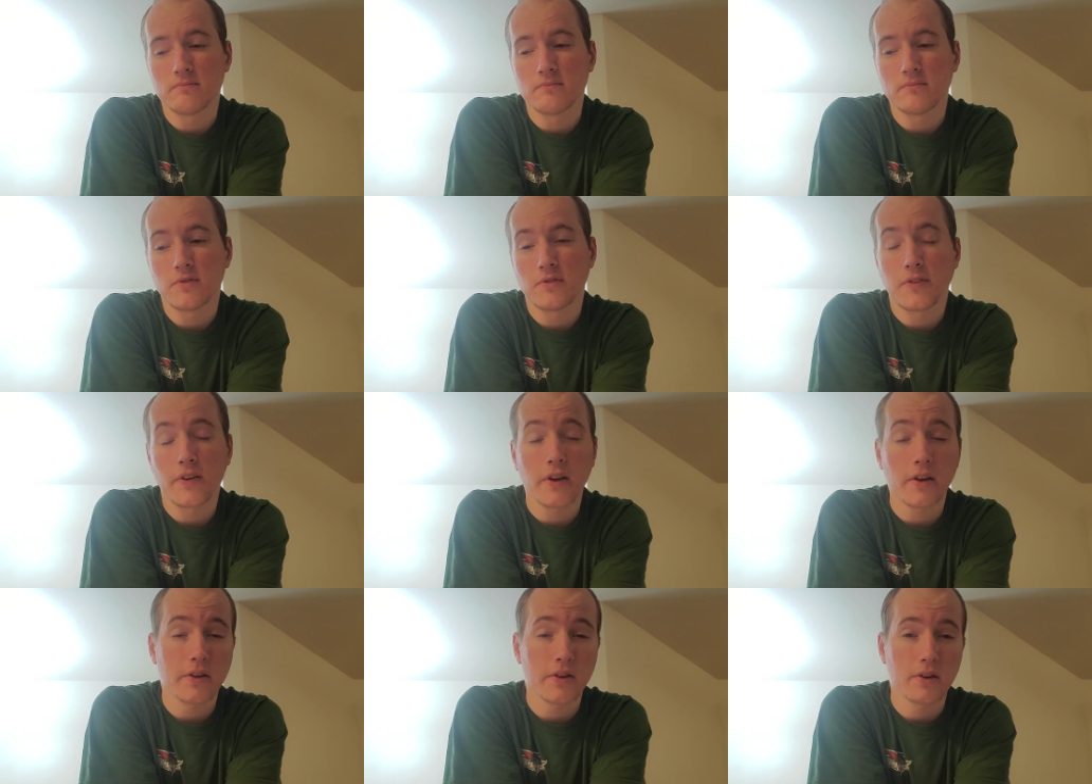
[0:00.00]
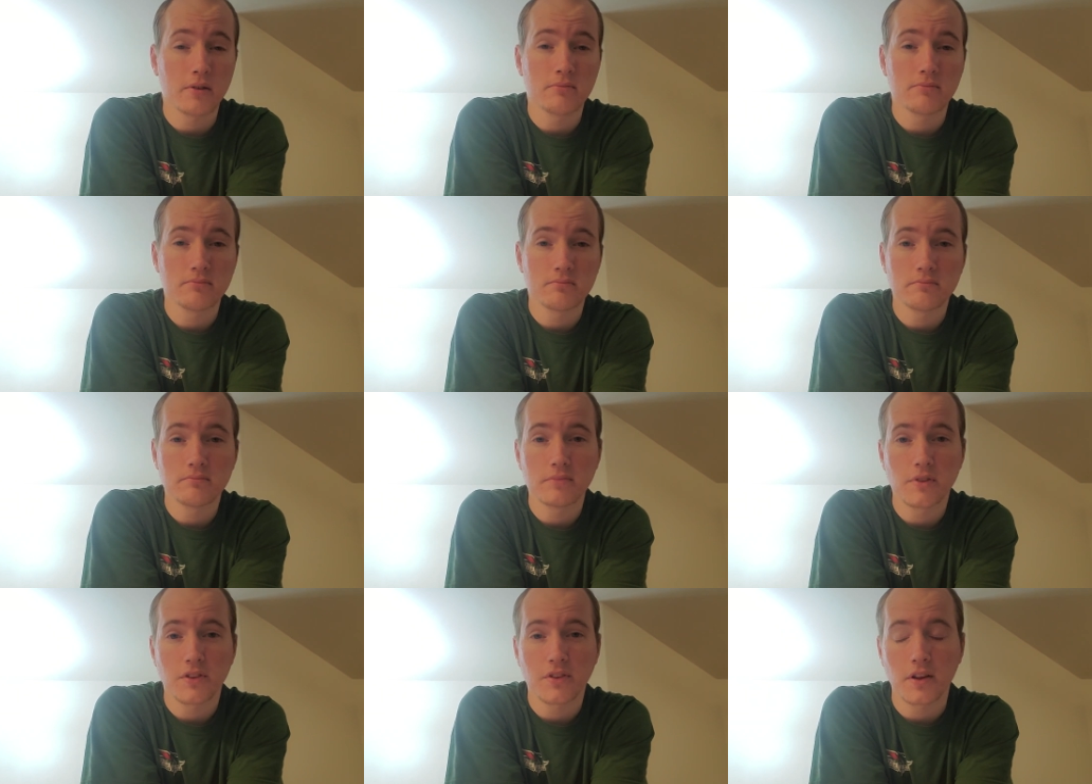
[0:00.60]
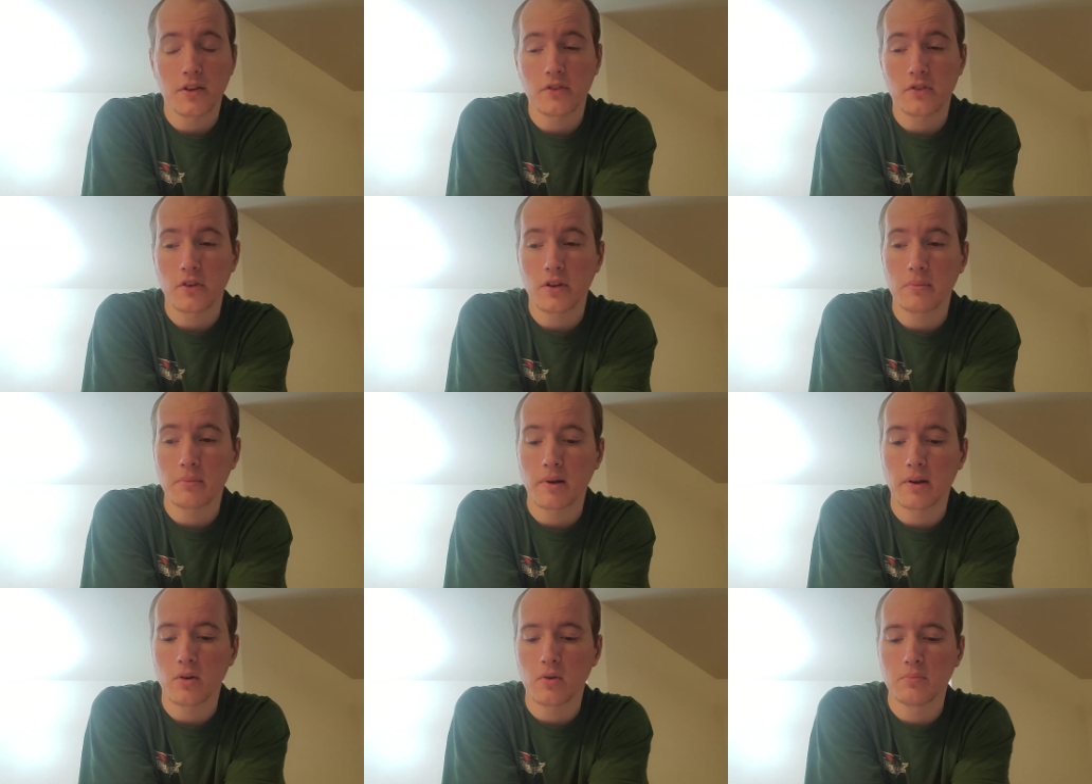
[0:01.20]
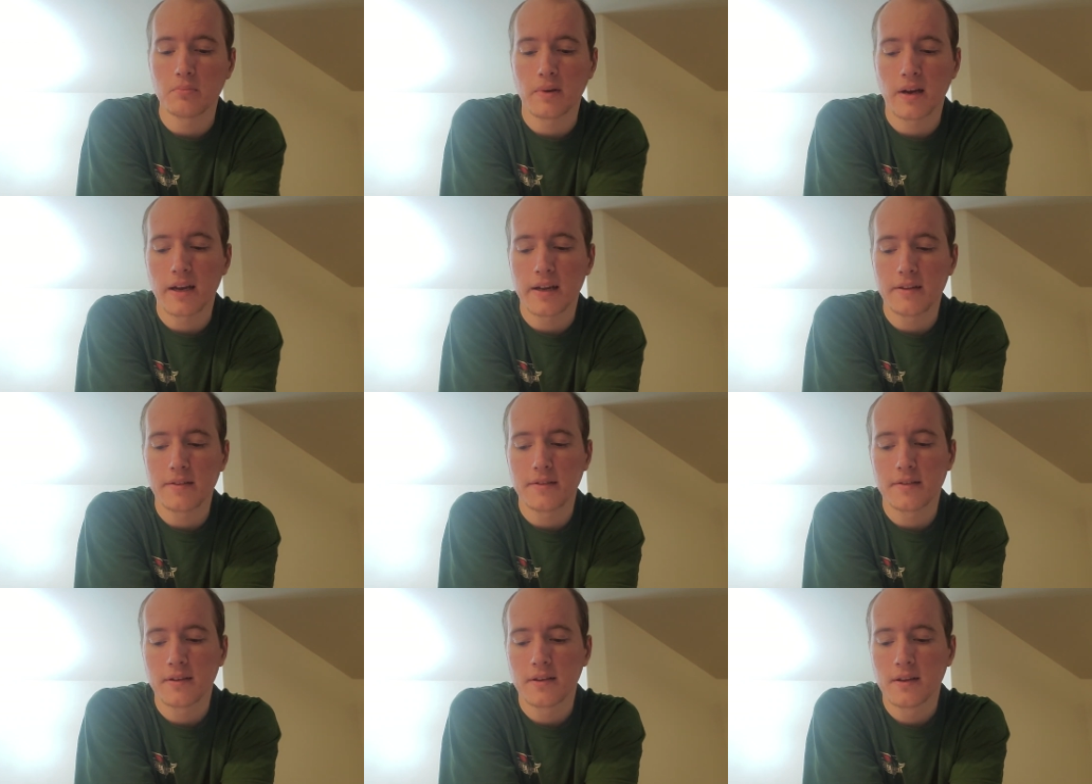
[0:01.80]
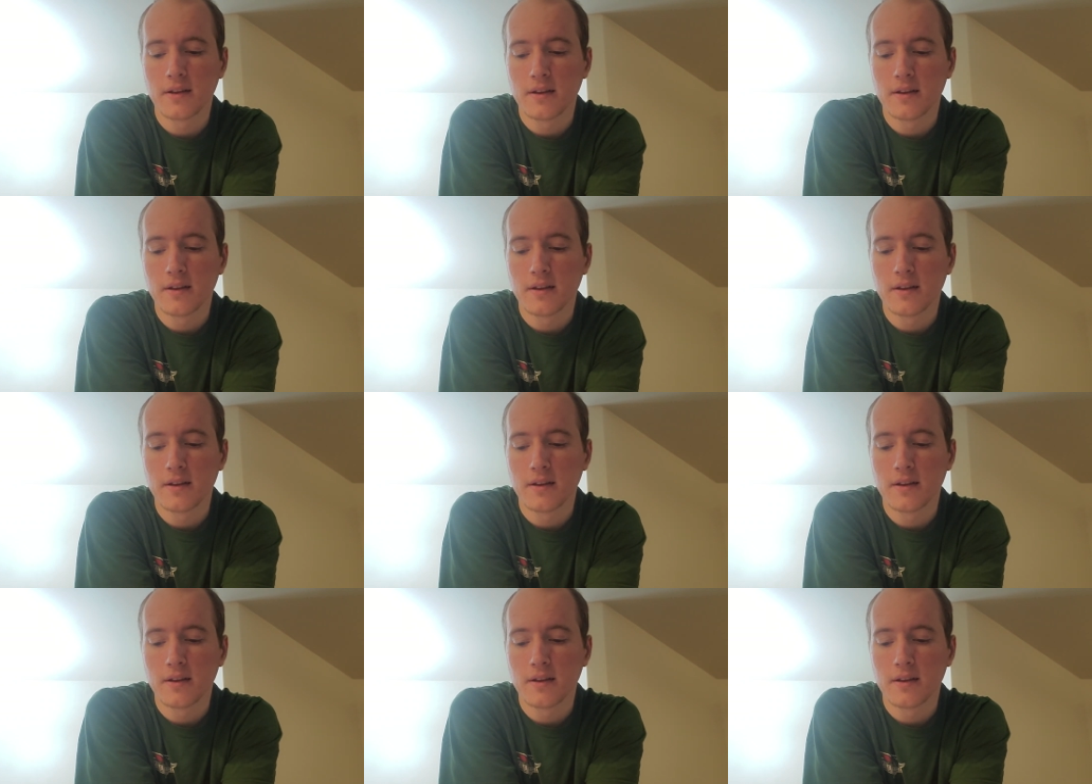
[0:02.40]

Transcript: failure, essentially, in my own mind.